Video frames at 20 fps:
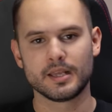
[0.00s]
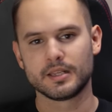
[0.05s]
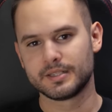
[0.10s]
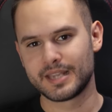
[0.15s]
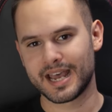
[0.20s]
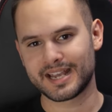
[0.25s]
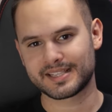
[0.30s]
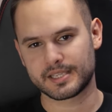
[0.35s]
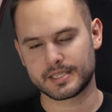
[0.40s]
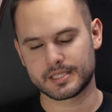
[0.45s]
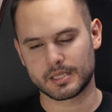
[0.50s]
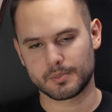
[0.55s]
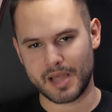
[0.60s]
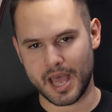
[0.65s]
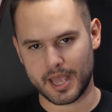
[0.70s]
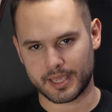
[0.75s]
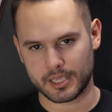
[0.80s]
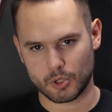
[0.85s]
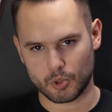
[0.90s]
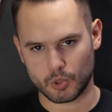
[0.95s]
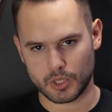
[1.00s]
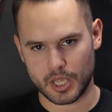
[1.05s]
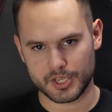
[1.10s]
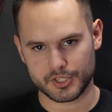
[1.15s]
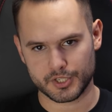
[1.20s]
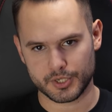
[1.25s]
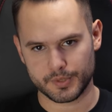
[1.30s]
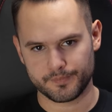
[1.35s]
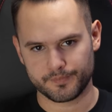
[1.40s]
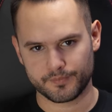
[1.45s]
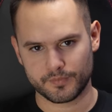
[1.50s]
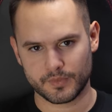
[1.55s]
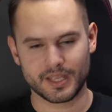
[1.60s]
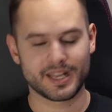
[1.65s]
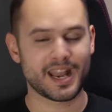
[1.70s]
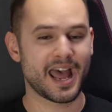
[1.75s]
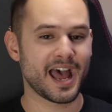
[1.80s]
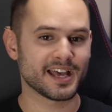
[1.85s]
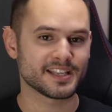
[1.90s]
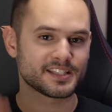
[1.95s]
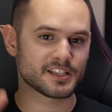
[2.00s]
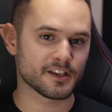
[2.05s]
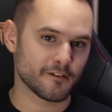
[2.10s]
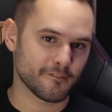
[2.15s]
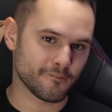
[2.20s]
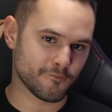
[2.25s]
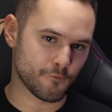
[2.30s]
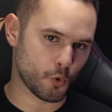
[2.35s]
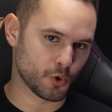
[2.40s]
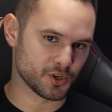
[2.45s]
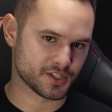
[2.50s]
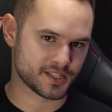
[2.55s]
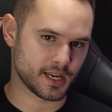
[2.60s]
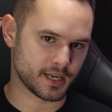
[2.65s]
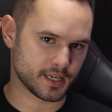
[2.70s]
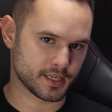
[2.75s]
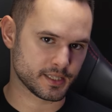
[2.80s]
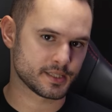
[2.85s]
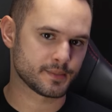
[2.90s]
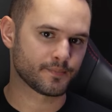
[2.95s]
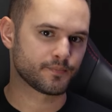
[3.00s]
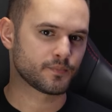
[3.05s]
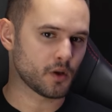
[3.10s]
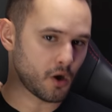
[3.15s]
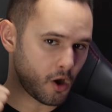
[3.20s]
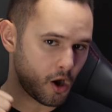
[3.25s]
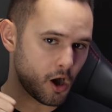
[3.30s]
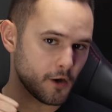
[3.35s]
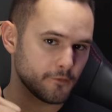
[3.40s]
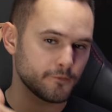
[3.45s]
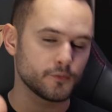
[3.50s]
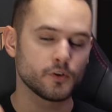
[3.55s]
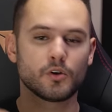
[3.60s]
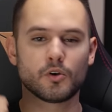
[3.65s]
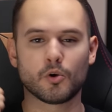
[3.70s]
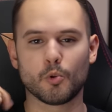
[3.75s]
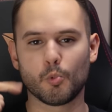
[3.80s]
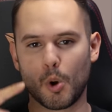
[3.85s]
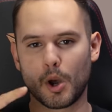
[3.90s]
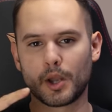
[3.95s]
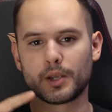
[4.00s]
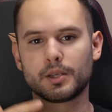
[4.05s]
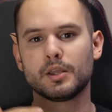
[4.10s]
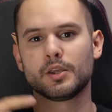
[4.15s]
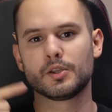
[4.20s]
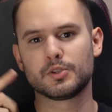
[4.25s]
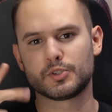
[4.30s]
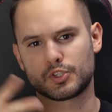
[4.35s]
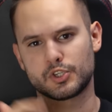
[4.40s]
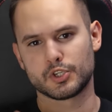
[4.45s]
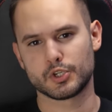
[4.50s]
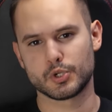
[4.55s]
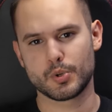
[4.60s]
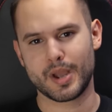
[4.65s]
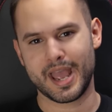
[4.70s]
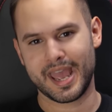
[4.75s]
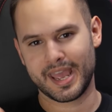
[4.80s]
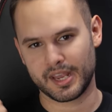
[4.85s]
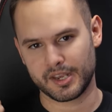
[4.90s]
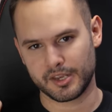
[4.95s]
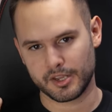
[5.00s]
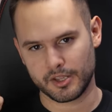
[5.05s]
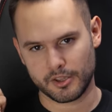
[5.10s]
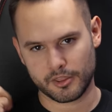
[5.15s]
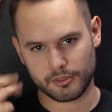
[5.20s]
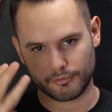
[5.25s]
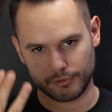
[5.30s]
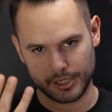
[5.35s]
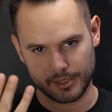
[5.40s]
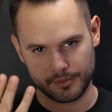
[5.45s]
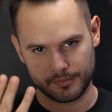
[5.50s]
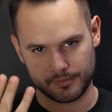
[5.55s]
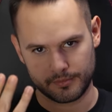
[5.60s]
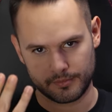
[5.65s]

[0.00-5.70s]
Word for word: Next is the black equalizer. It has four settings, off, one, 2, and 3.